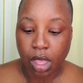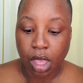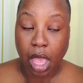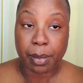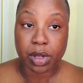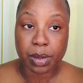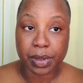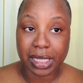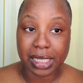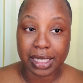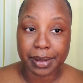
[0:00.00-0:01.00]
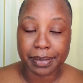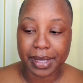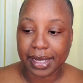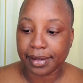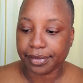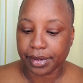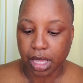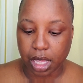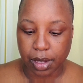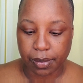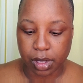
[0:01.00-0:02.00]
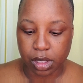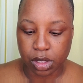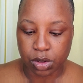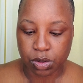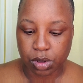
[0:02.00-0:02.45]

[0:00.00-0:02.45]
I'm going to put a little bit of glue.